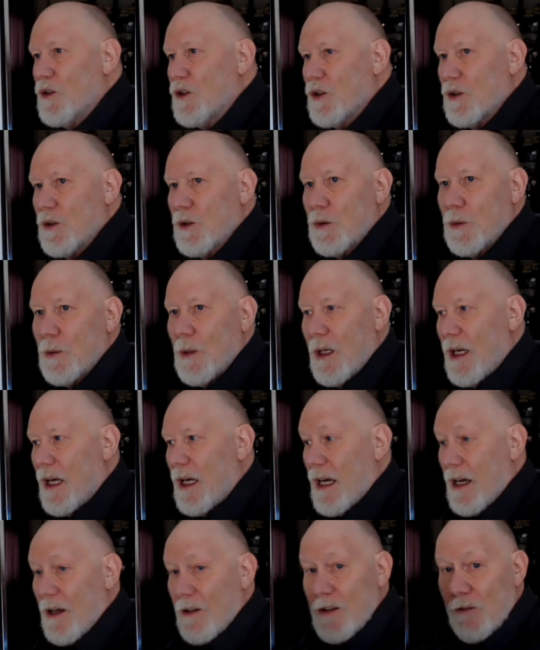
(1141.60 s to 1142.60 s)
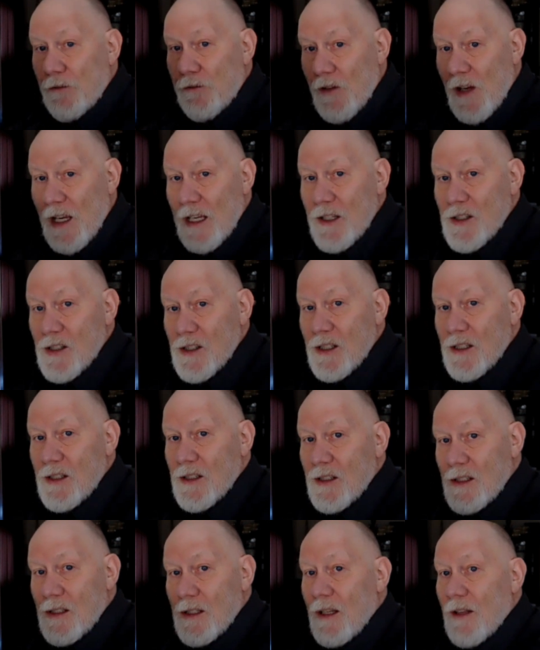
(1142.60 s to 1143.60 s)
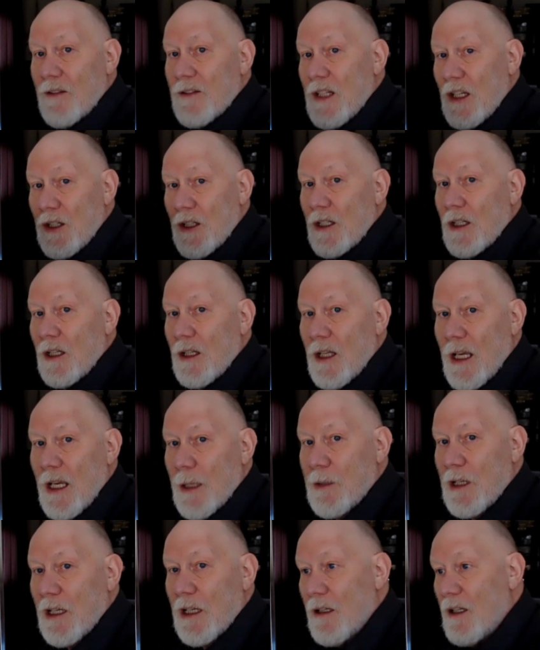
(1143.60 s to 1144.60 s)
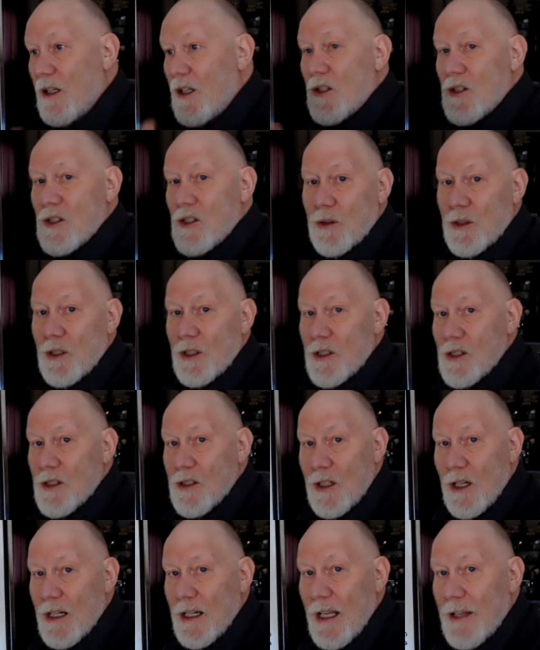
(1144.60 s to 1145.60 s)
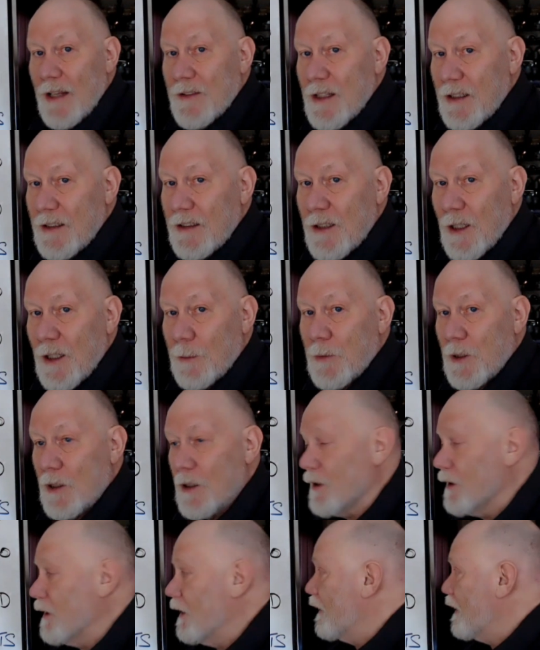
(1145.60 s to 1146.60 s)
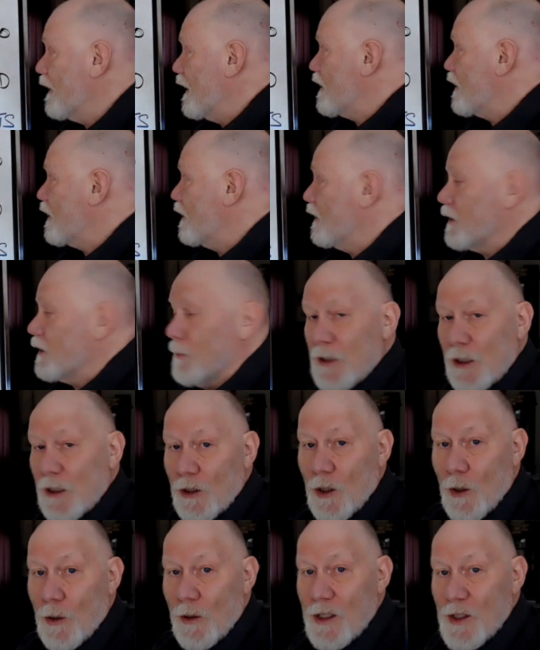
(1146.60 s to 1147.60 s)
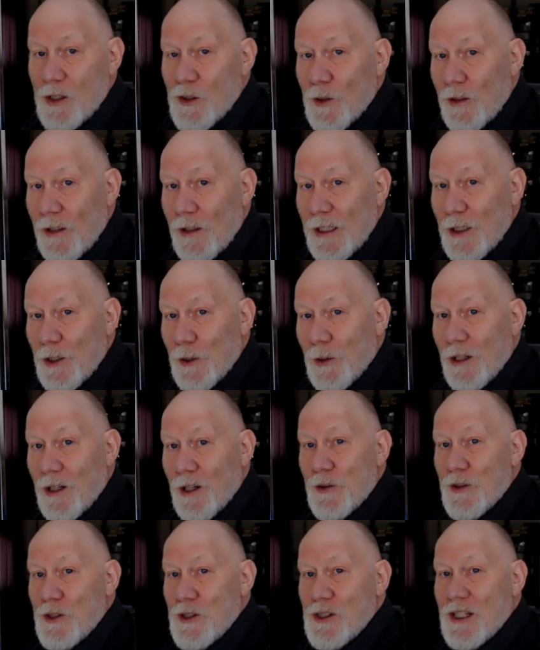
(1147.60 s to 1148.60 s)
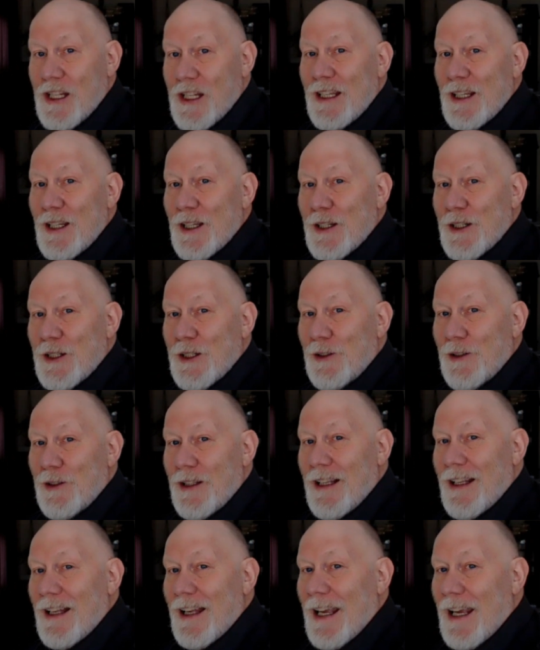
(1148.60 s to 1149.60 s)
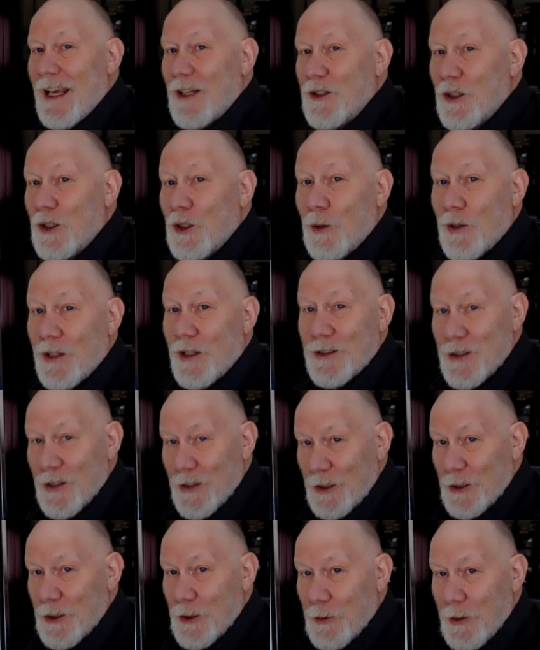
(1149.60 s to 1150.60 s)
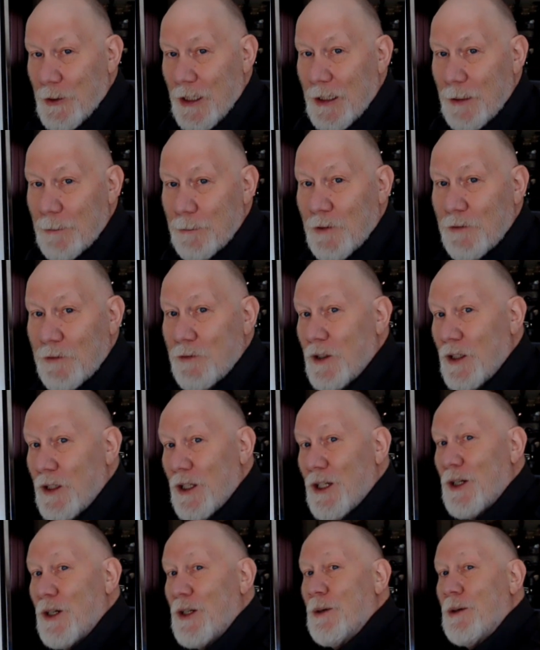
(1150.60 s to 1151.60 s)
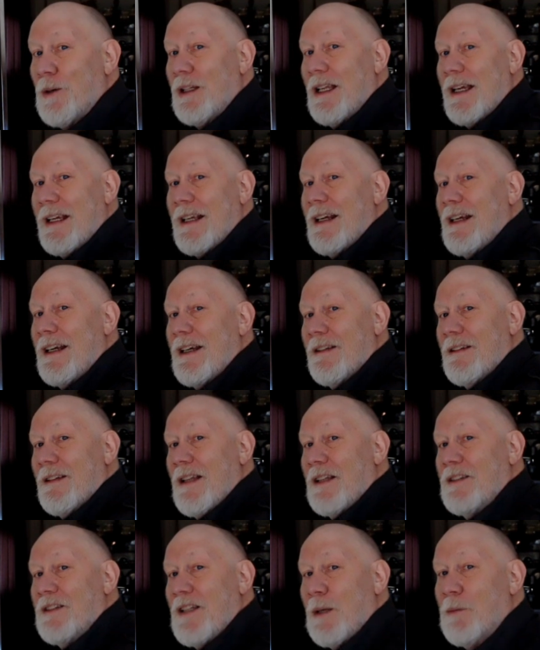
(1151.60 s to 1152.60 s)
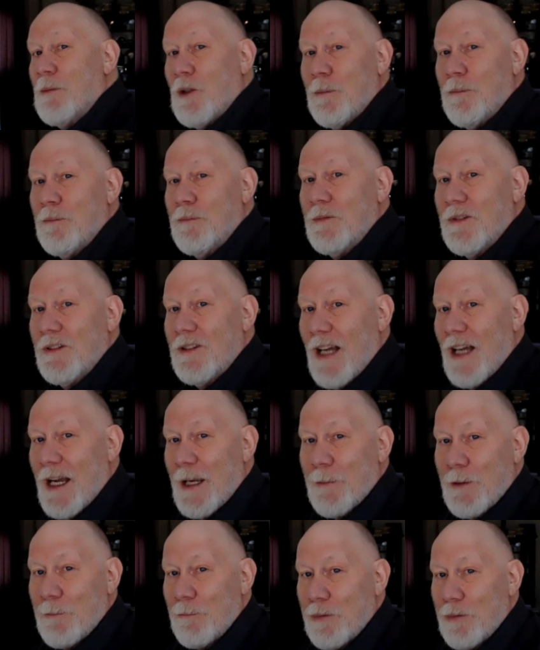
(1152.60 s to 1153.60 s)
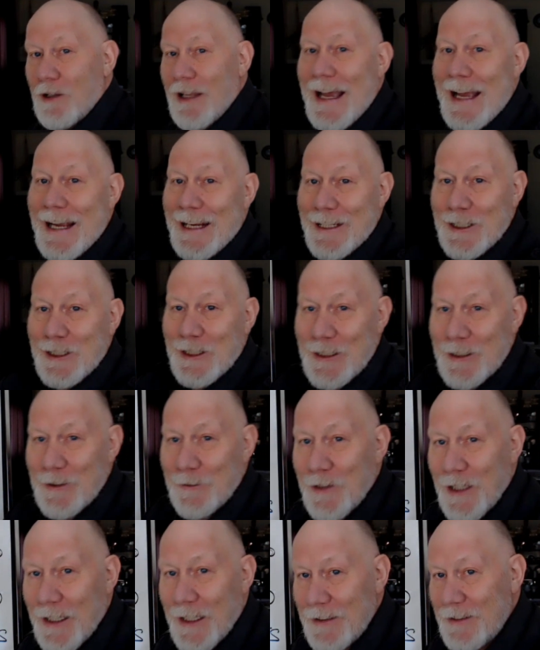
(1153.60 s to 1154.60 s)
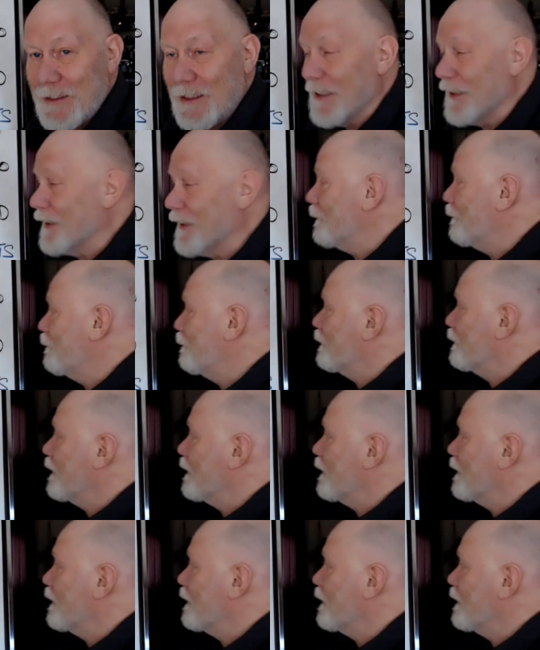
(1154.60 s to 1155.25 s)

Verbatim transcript: to uh, the faces that you're climbing. So you'd start at that number that's a little bit lower, sort of like going on the ski hill and you're going to the green before you go to a, like a, a double diamond black kind of idea.